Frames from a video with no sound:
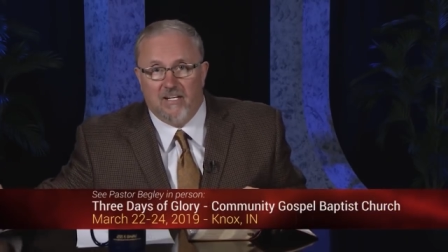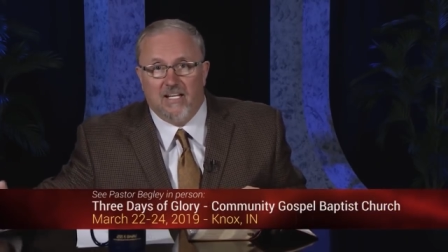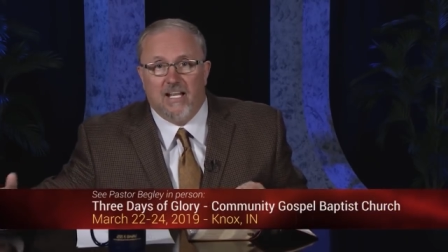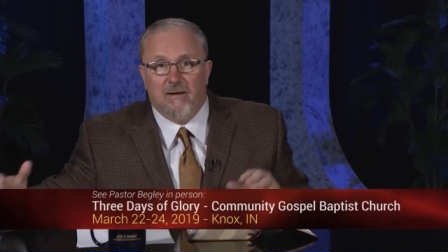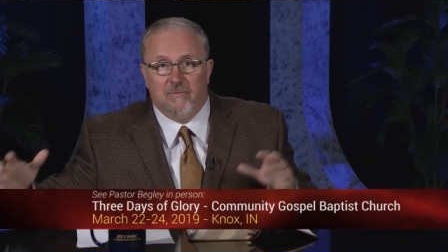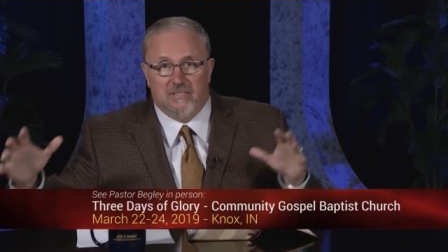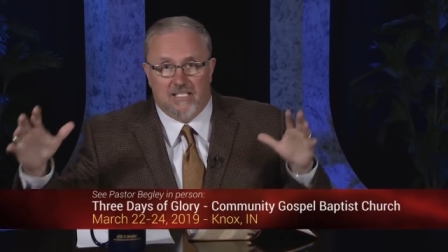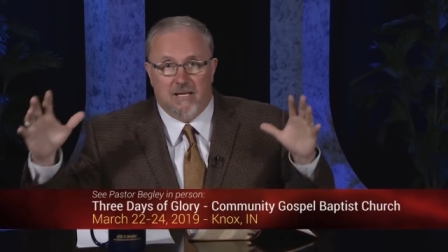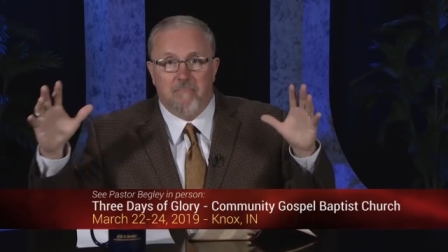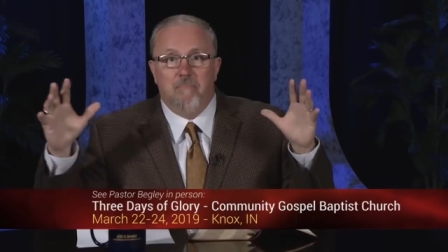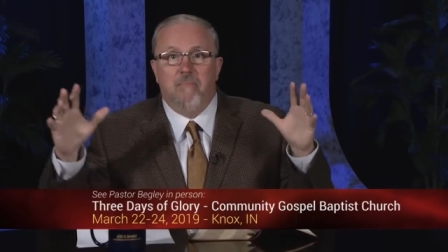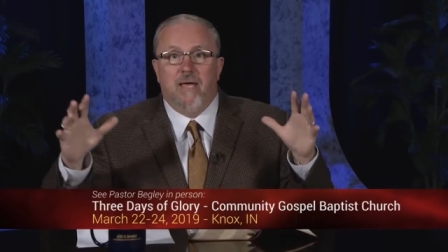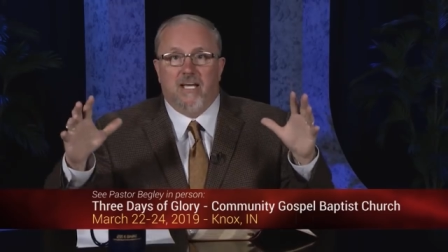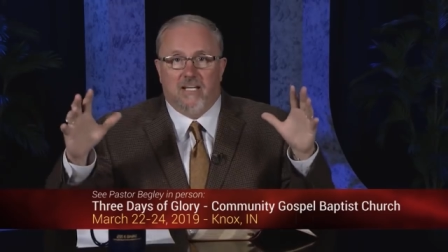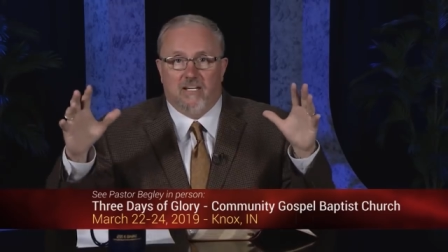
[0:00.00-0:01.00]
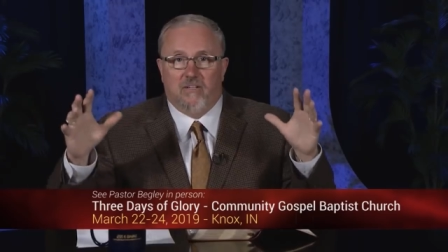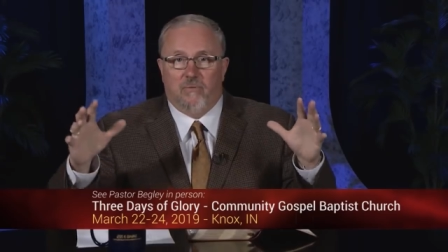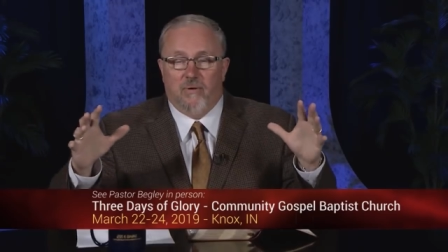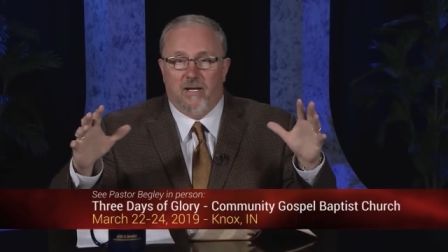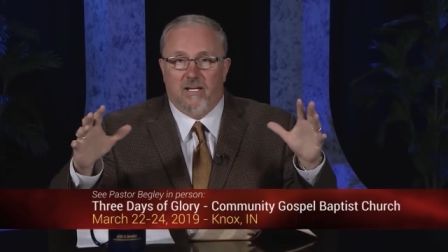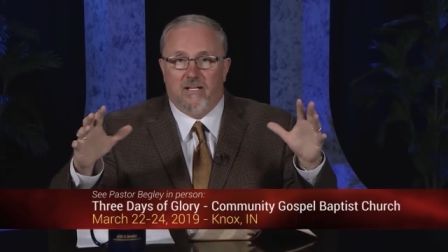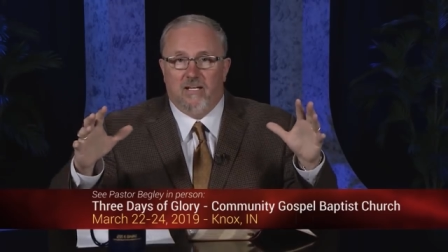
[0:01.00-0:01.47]
and that was that mega
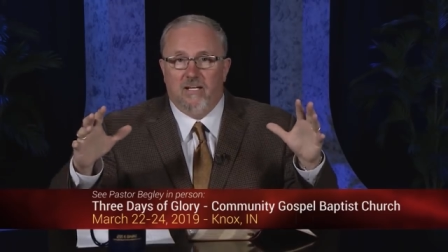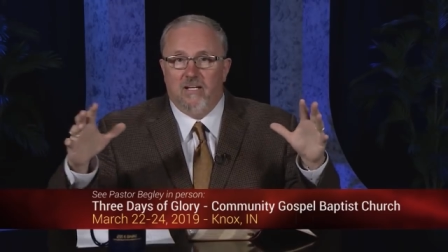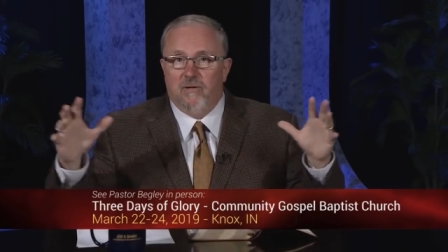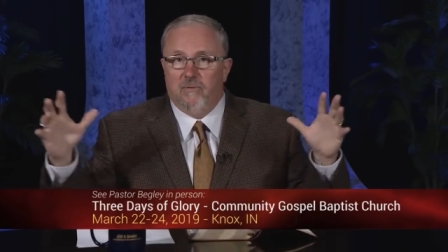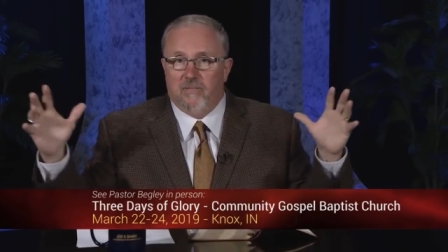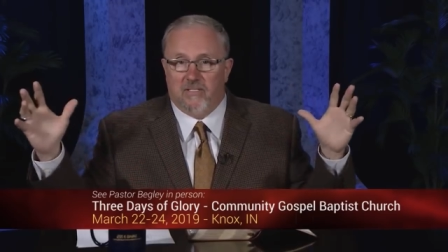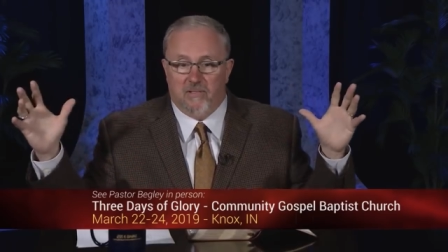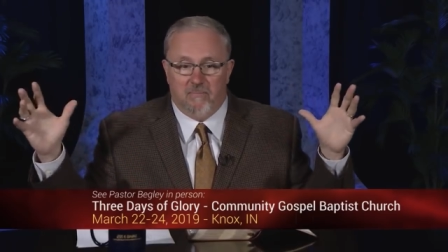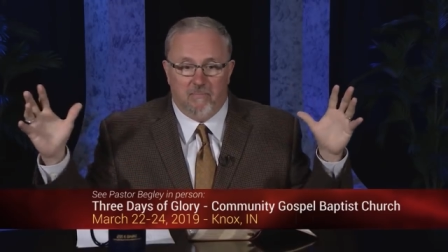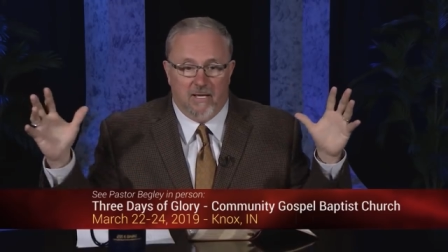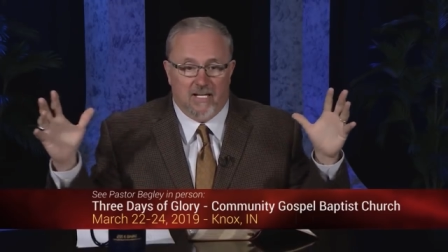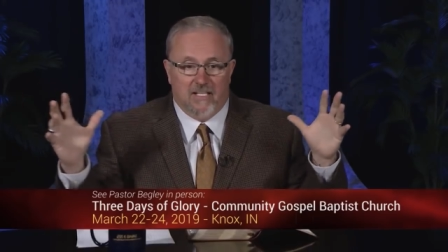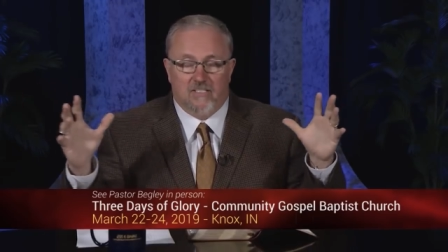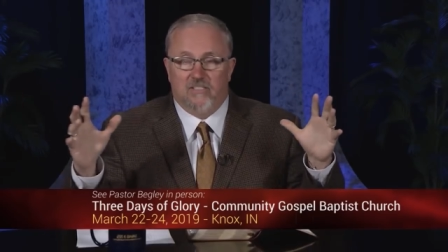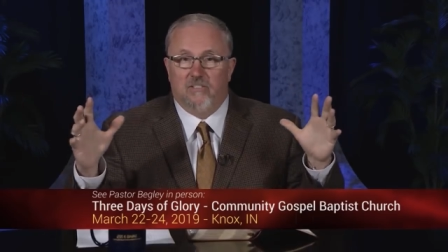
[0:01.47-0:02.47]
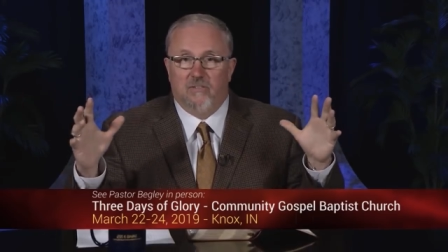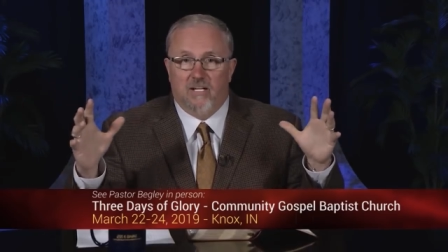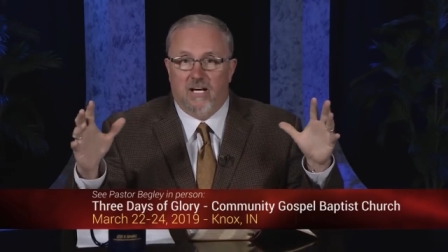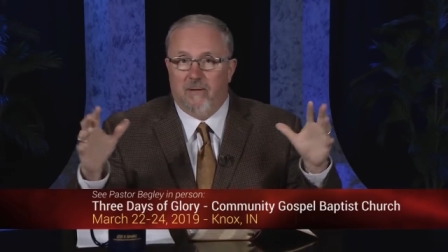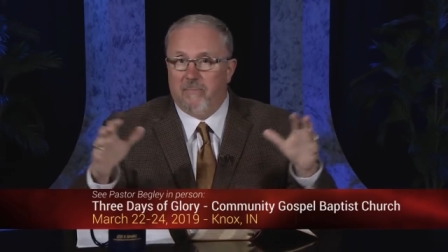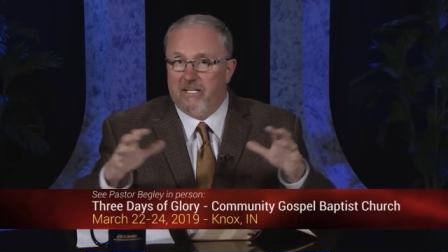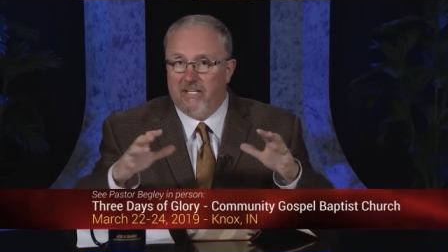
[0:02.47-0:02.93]
quake with the mega
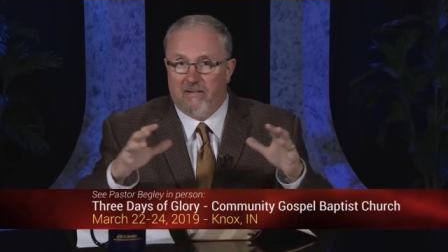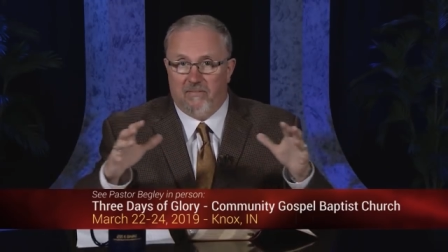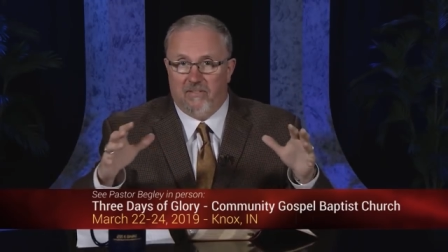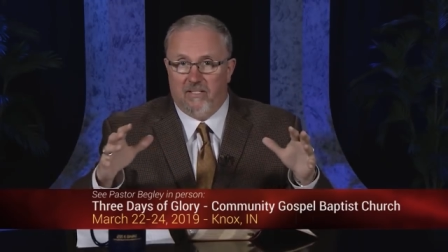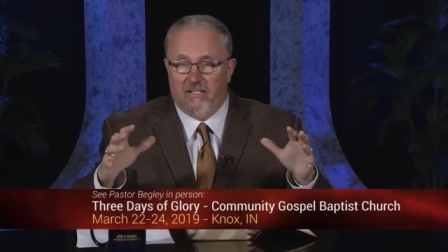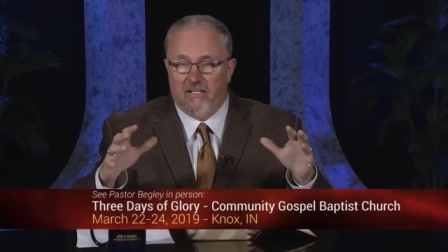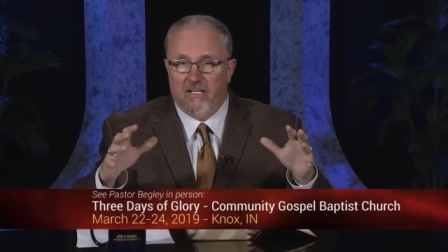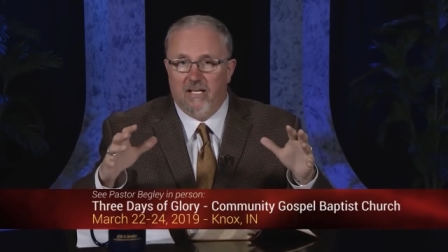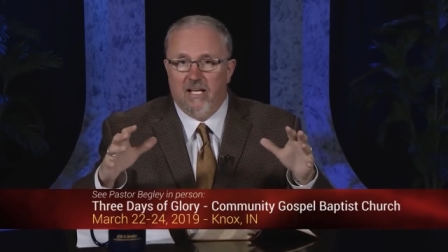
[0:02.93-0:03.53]
tsunami and everything.